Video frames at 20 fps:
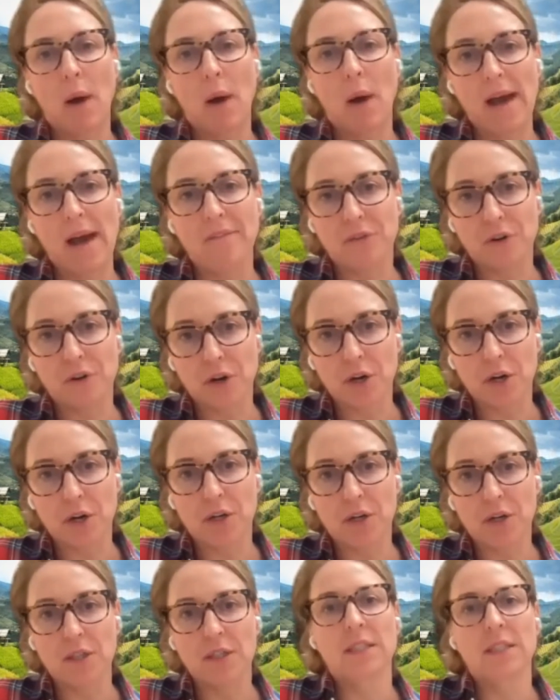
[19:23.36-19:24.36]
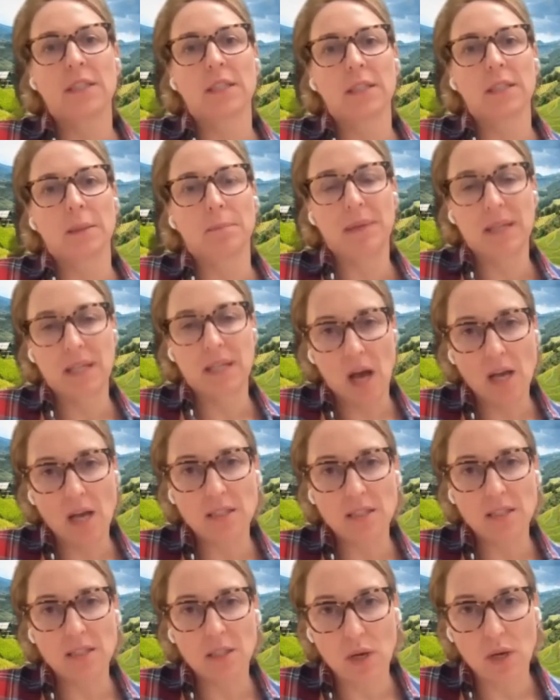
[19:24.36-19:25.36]
However,
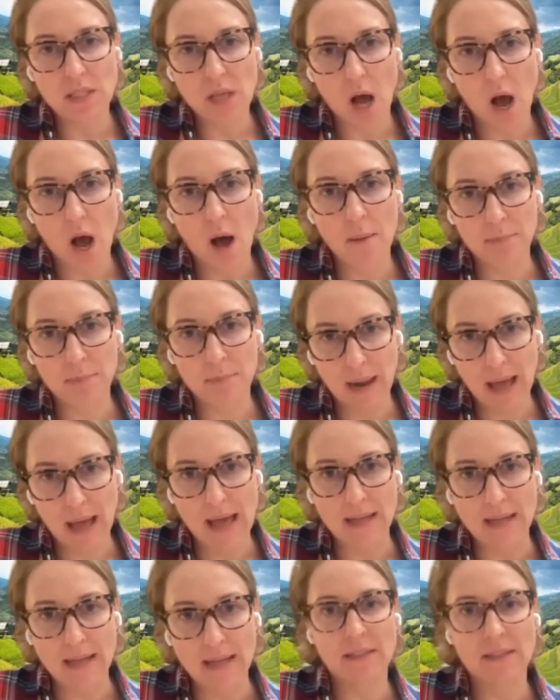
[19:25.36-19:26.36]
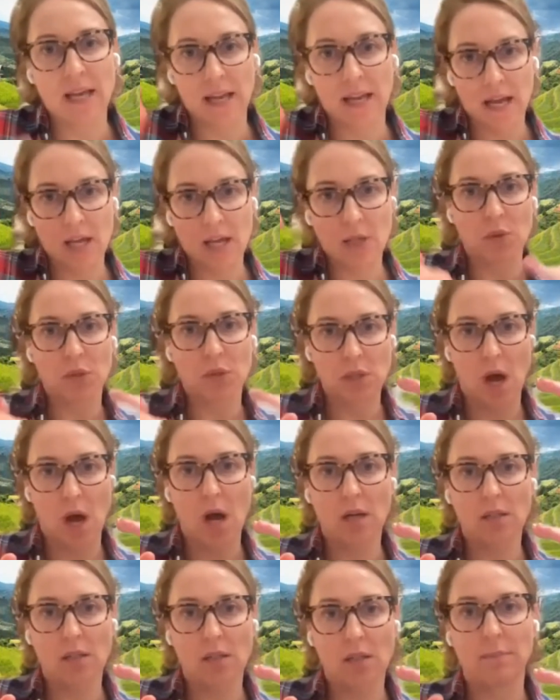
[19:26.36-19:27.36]
because it was unplanned, and as we
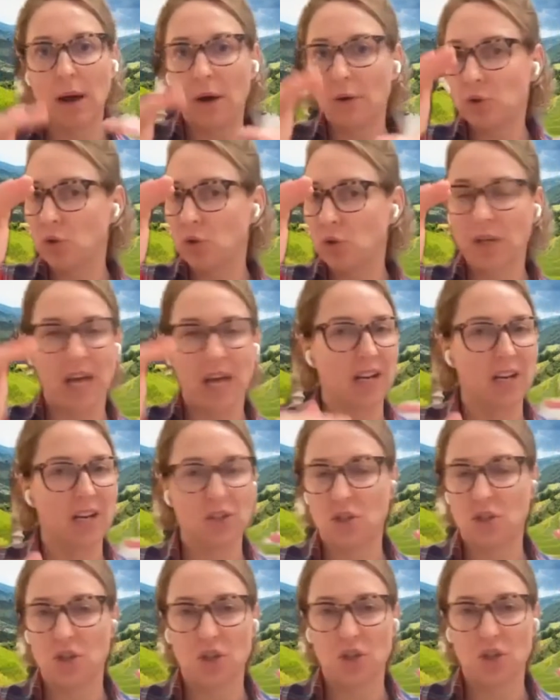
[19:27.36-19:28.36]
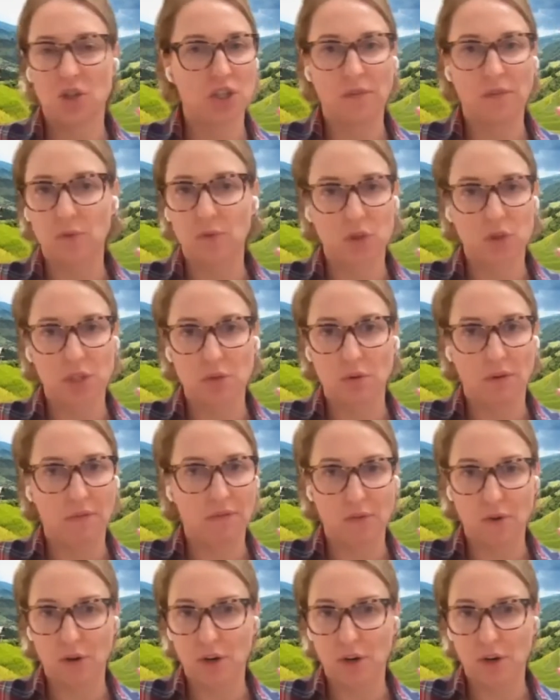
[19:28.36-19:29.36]
talked about, you cannot just shift to
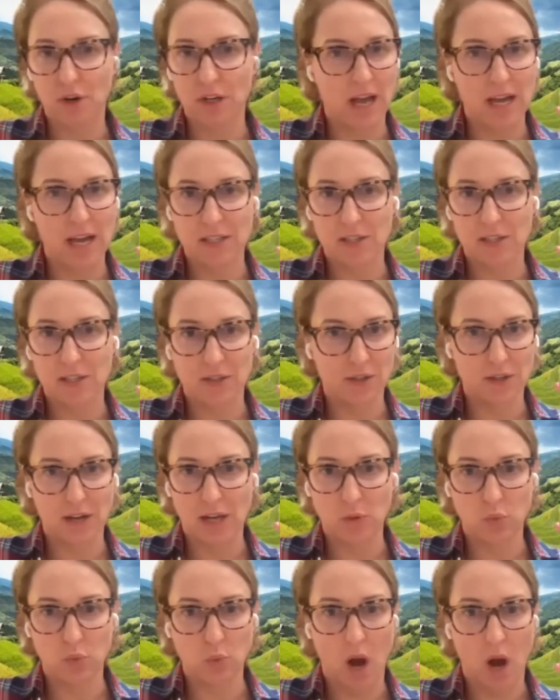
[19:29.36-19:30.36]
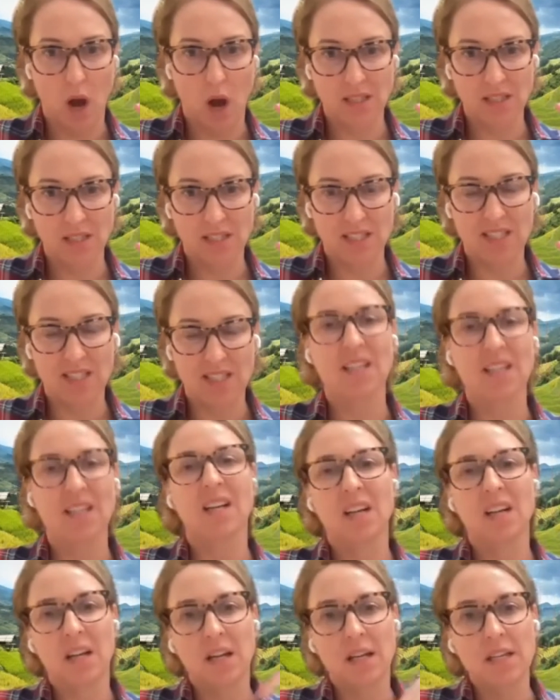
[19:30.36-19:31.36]
zero fertilizer at once.
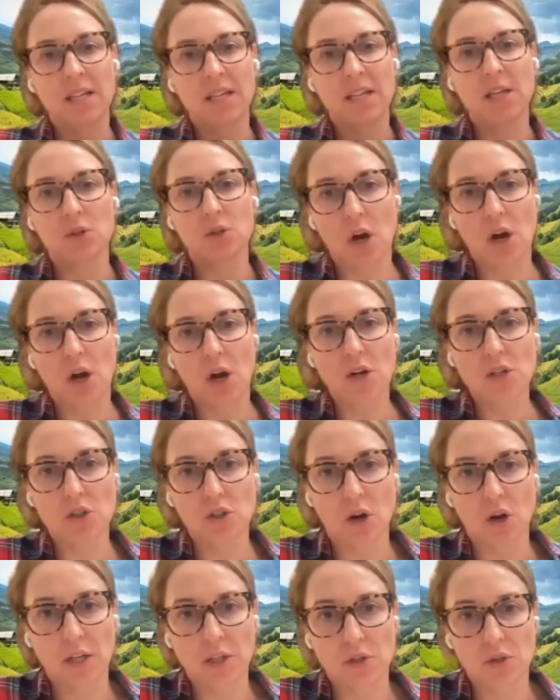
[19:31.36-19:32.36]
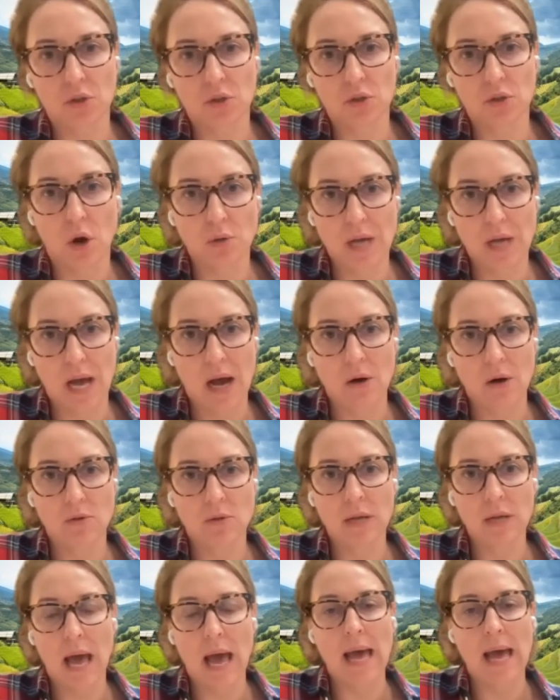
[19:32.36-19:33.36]
Yields are starting to go
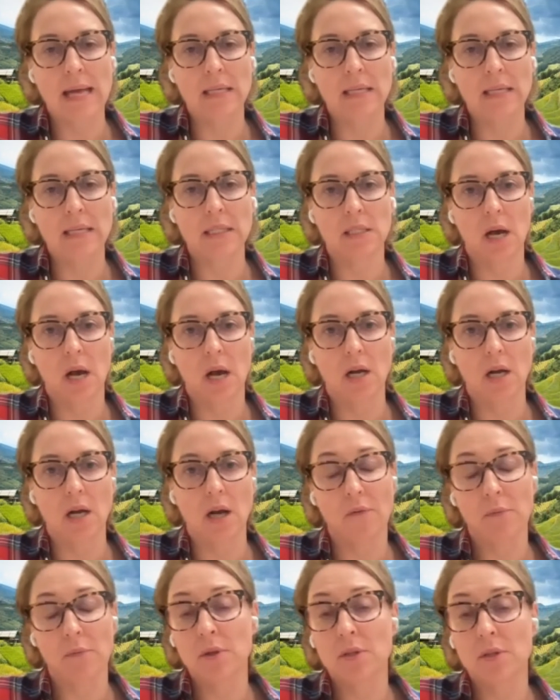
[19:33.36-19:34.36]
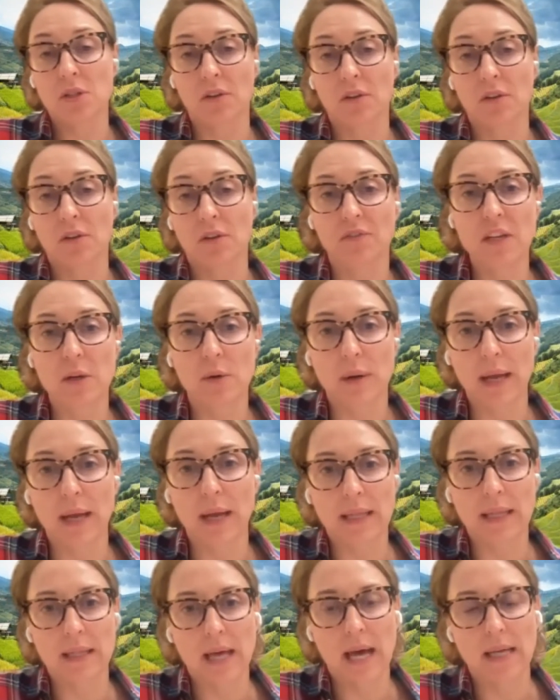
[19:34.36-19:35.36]
down, yeah. and uh, governments are
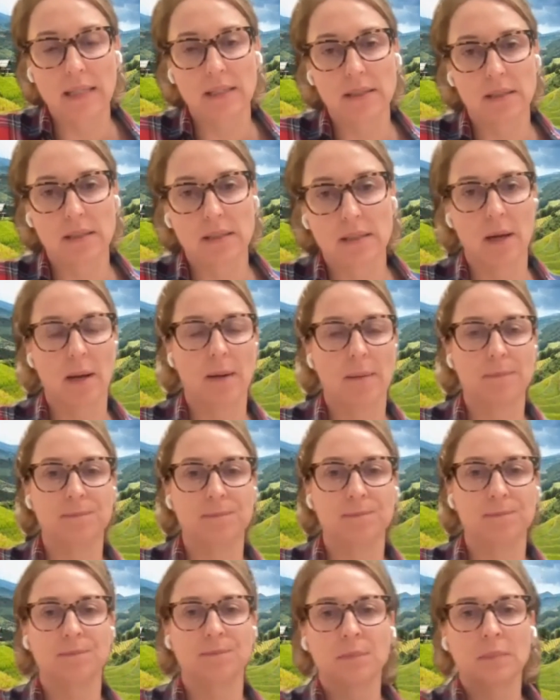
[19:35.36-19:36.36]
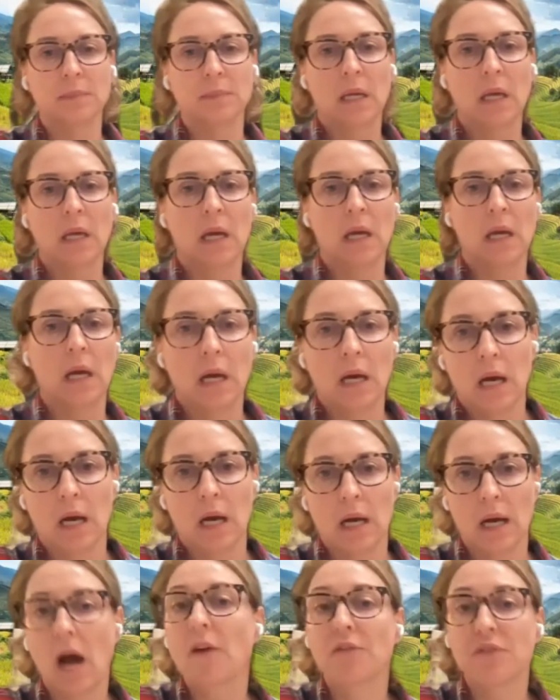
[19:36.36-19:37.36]
fearing that. Um,
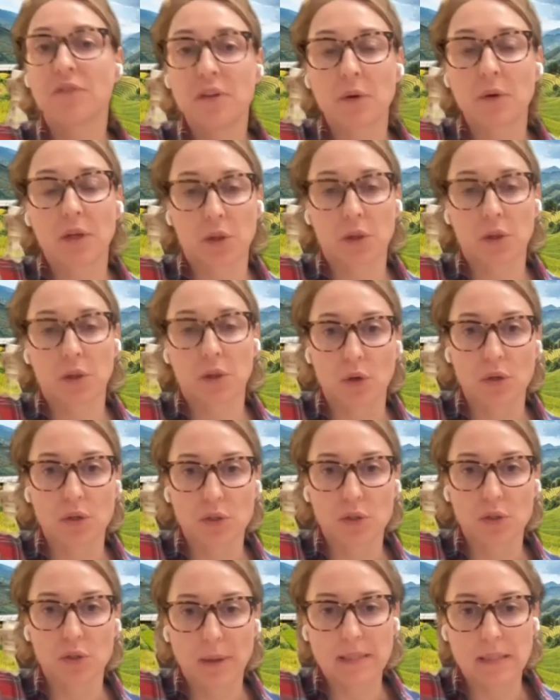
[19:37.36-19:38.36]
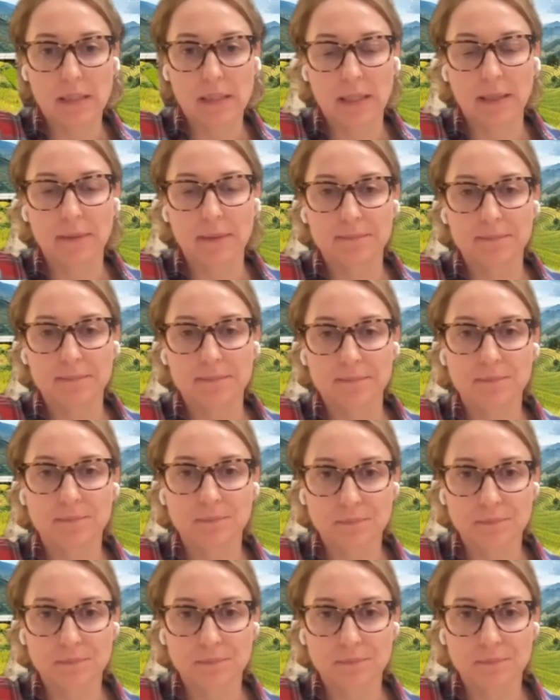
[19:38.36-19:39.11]
are fearing the worst, basically.